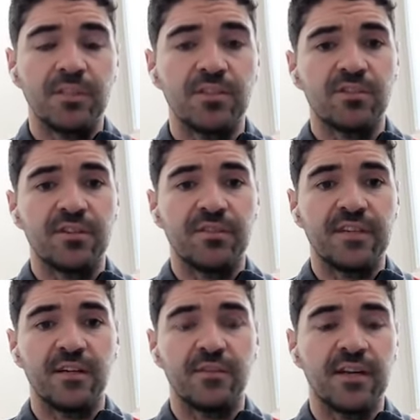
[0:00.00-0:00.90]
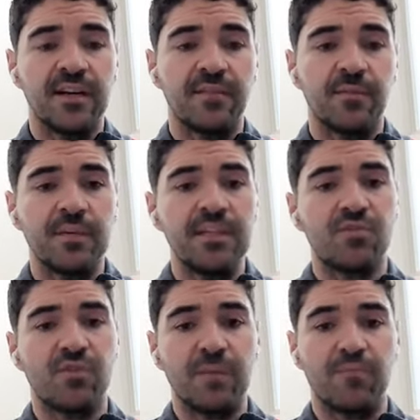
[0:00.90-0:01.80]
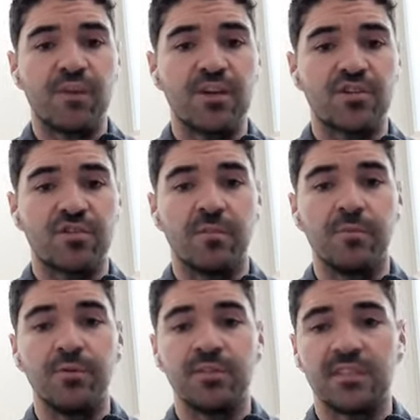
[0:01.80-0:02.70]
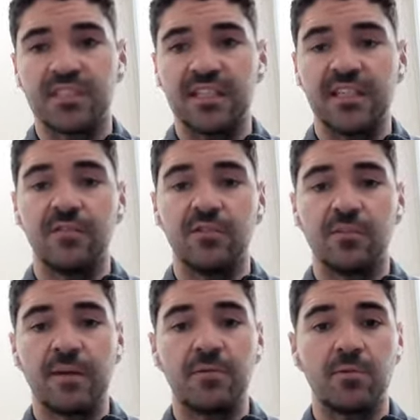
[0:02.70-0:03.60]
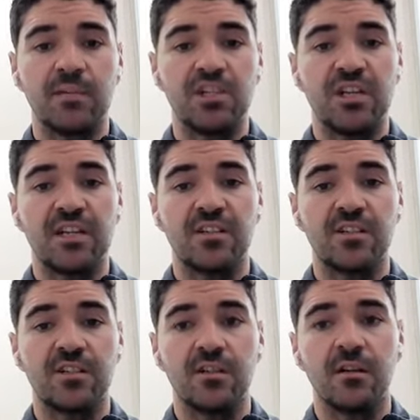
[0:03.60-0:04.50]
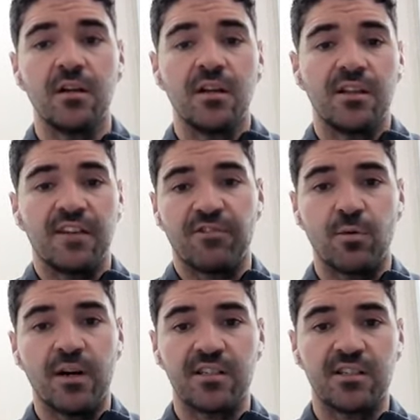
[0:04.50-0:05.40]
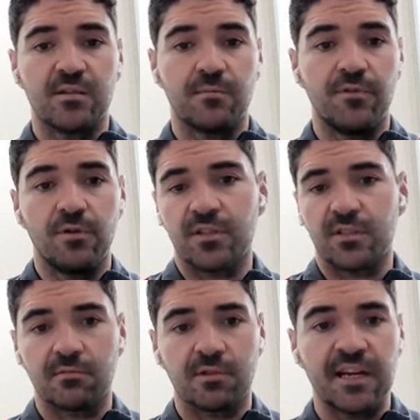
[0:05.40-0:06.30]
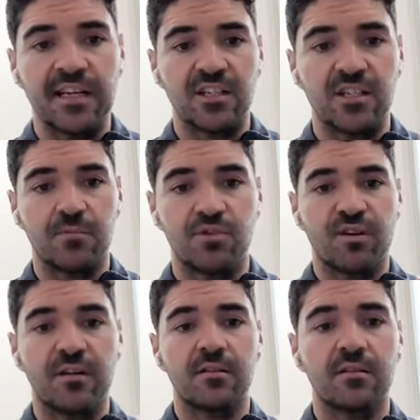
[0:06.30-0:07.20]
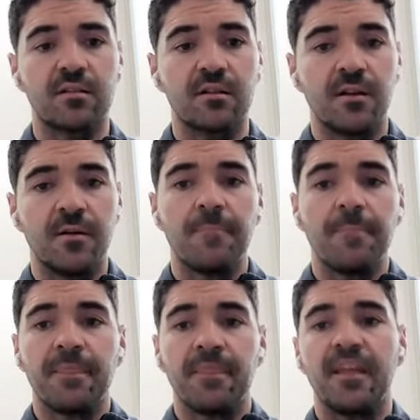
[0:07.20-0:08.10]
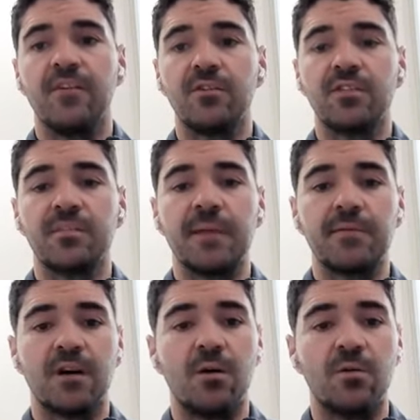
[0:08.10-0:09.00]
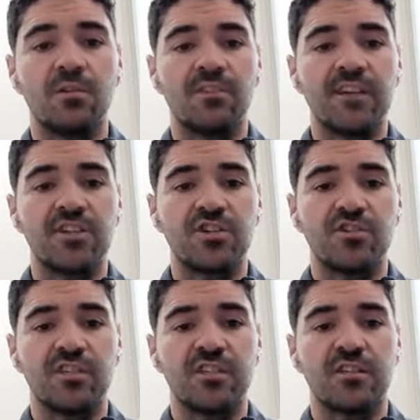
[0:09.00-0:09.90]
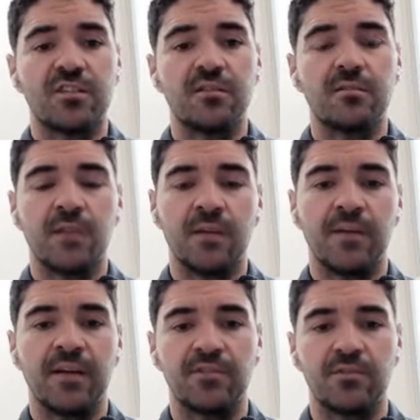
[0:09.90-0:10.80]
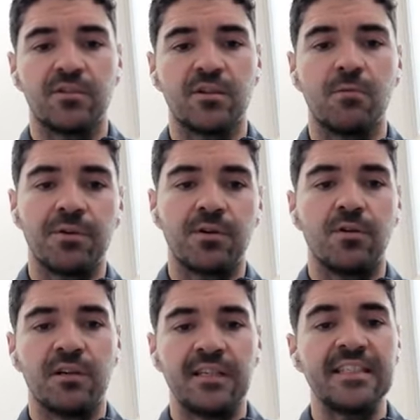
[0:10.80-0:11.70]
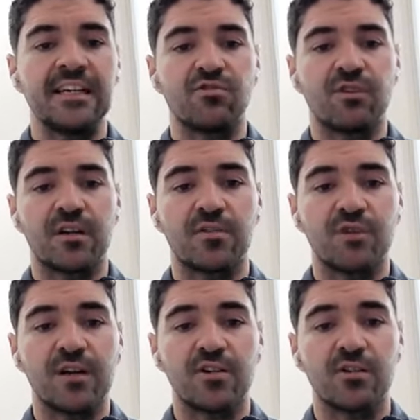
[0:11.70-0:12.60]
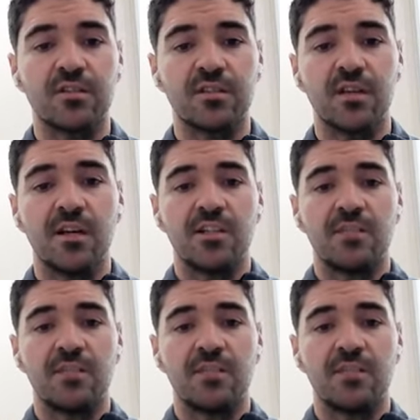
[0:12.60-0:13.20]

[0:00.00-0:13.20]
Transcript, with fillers: but we saw in the video there we need to create pressure on the boot and the ski in order to be able to initiate the turn. That requires some force and, and hence some strength. Then, in order to be able to hold our edge during the turn, um, we have to undergo what we call eccentric contractions